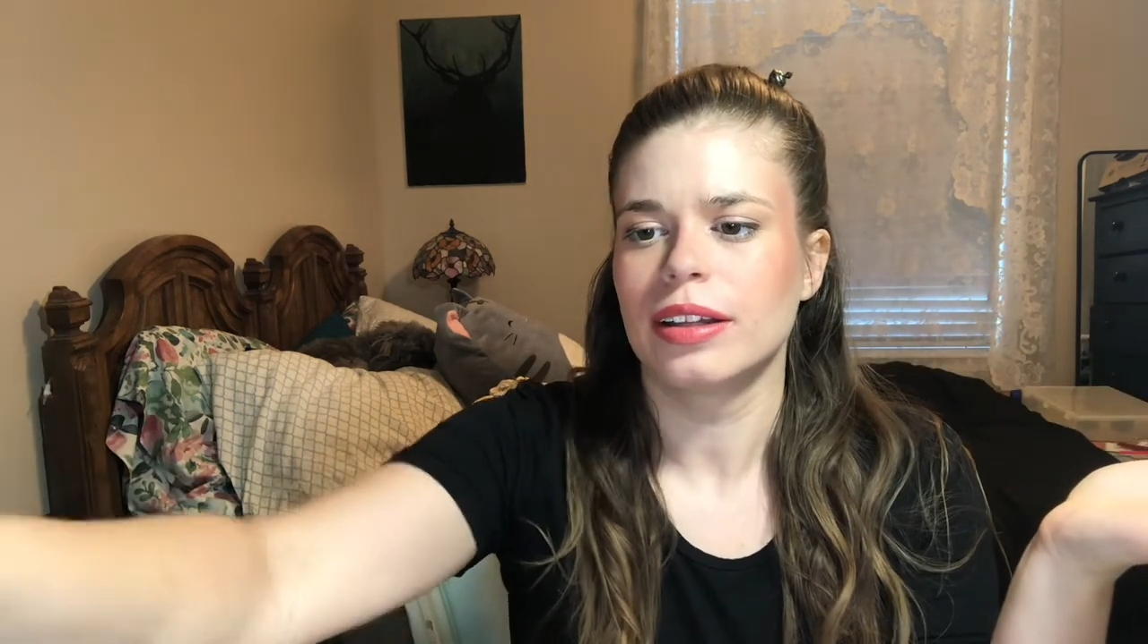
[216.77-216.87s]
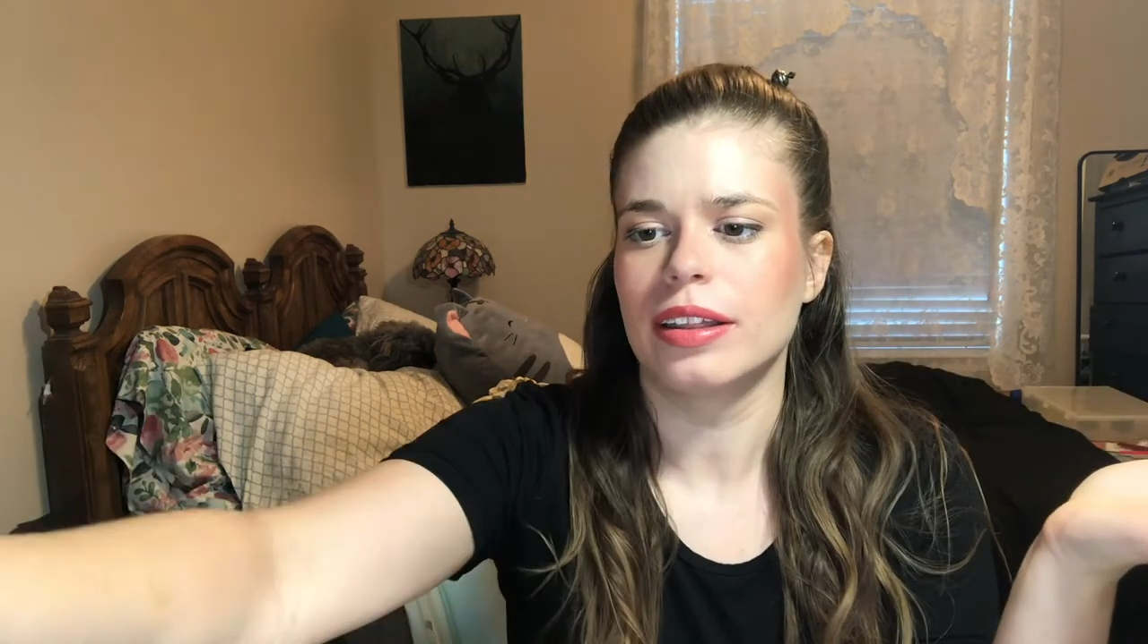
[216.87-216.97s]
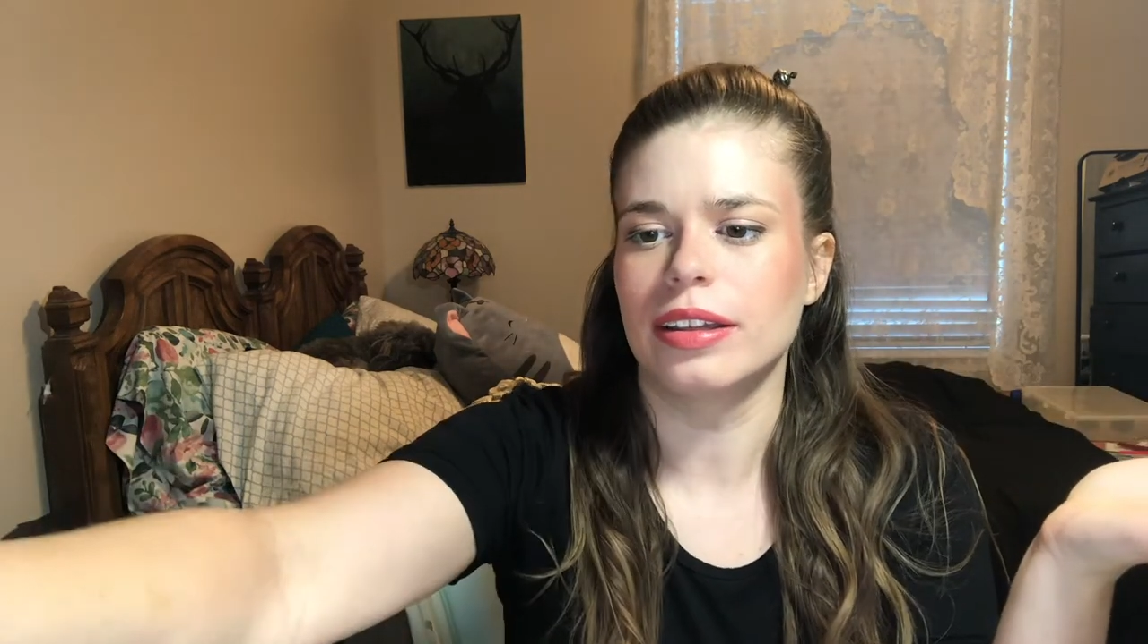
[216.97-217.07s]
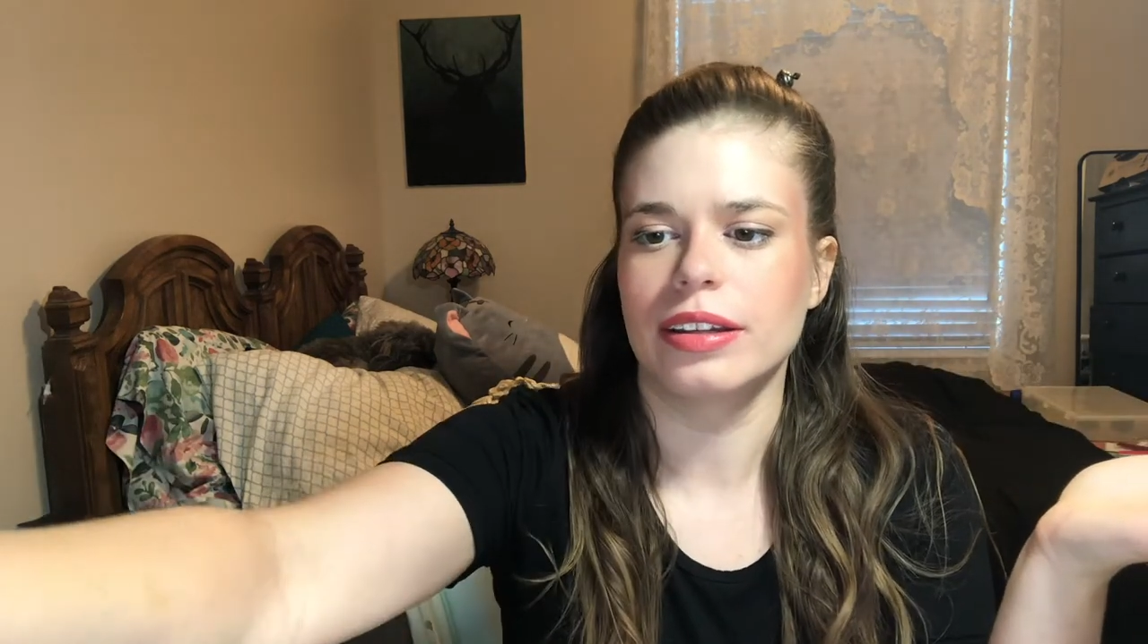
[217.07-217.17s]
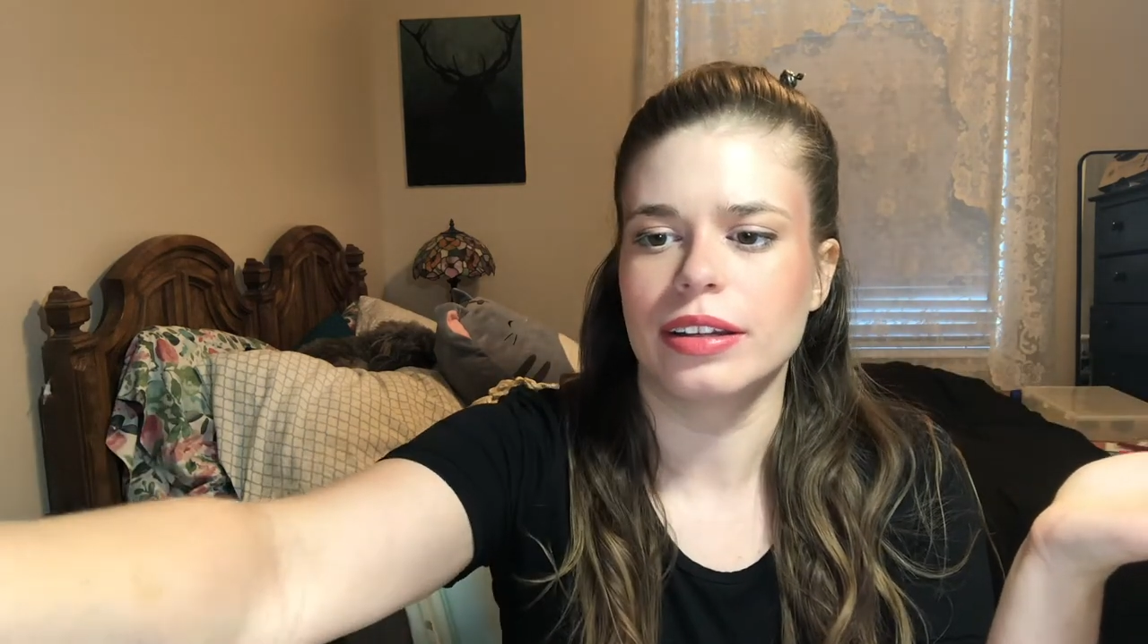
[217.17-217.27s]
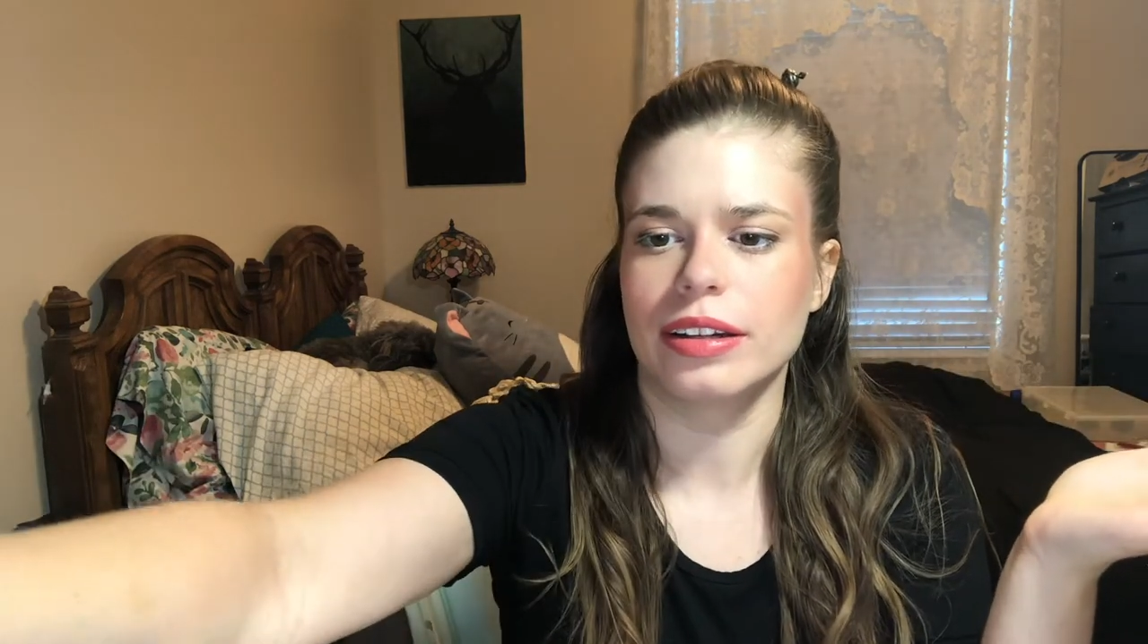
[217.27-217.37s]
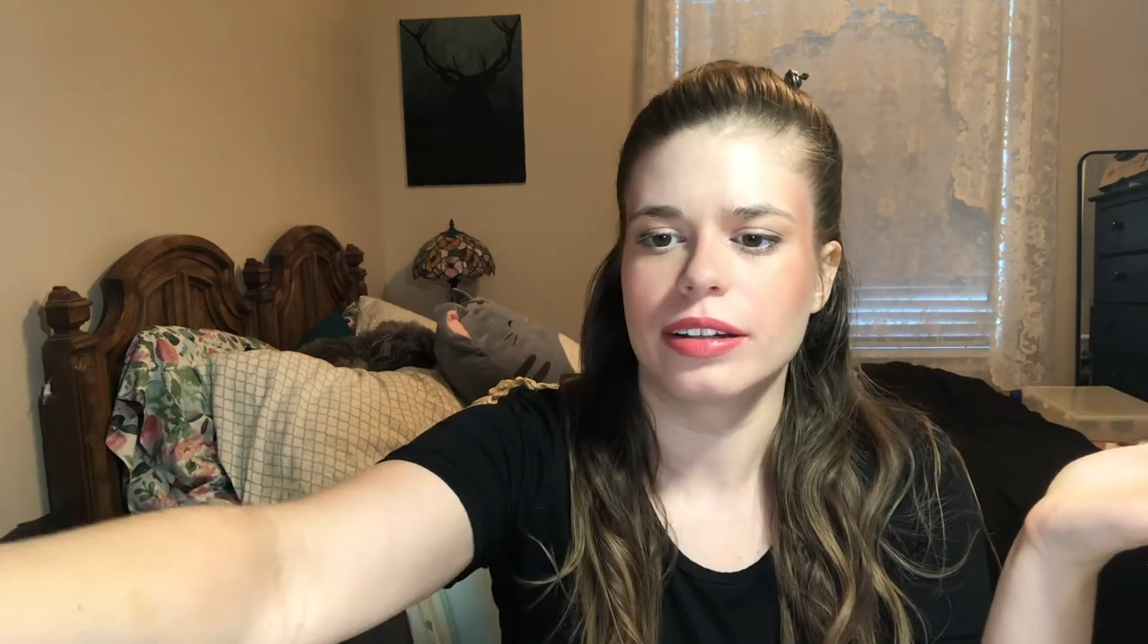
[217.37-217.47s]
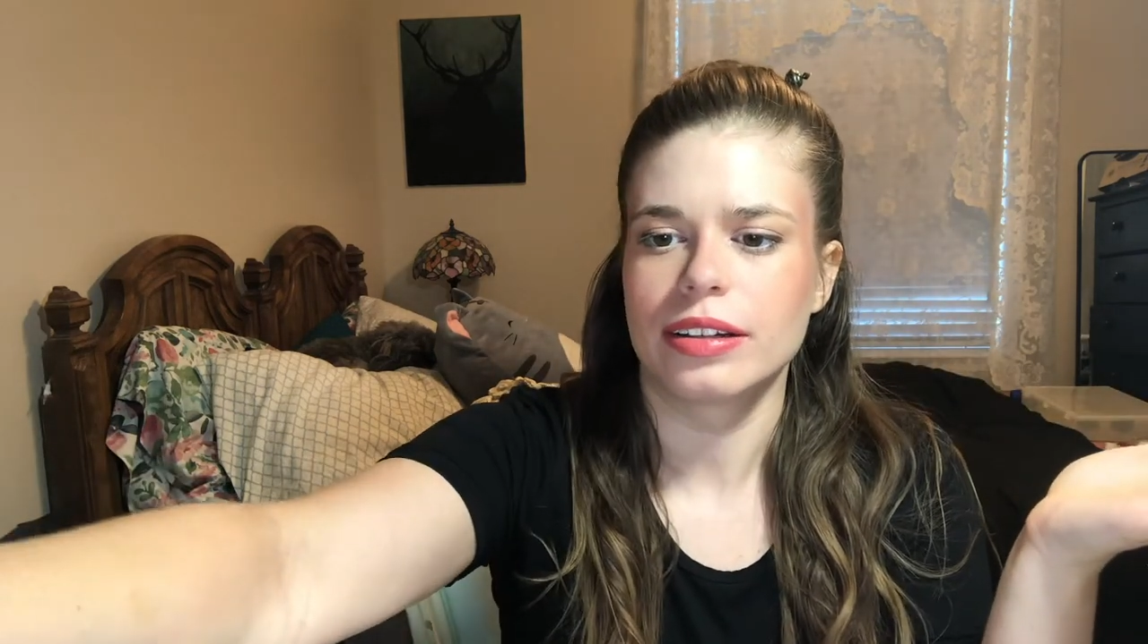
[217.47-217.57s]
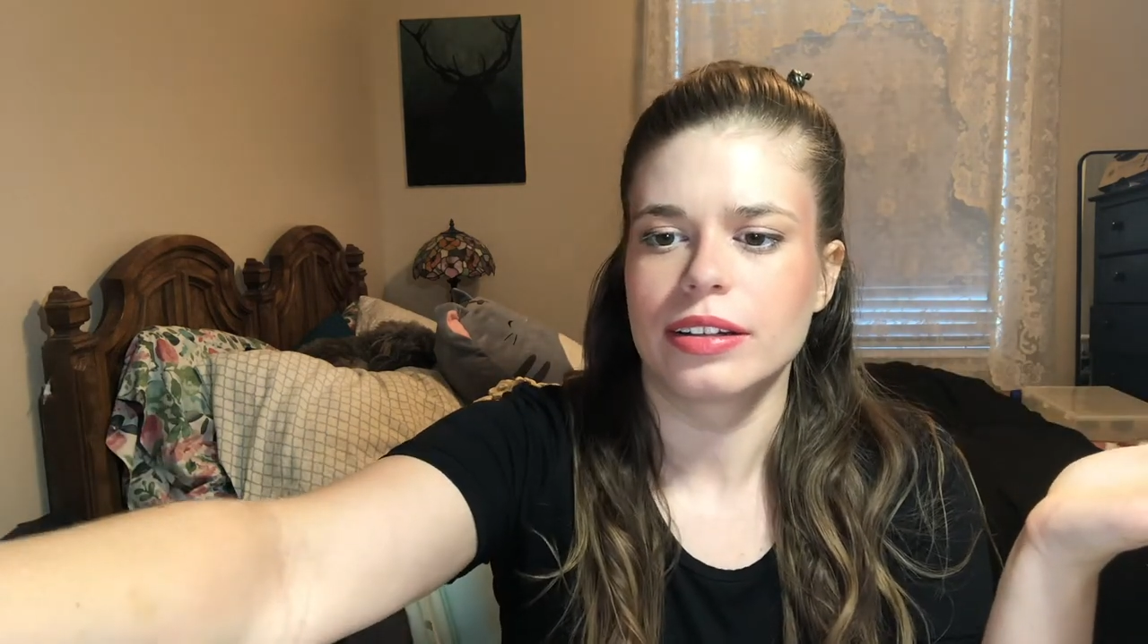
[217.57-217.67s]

than,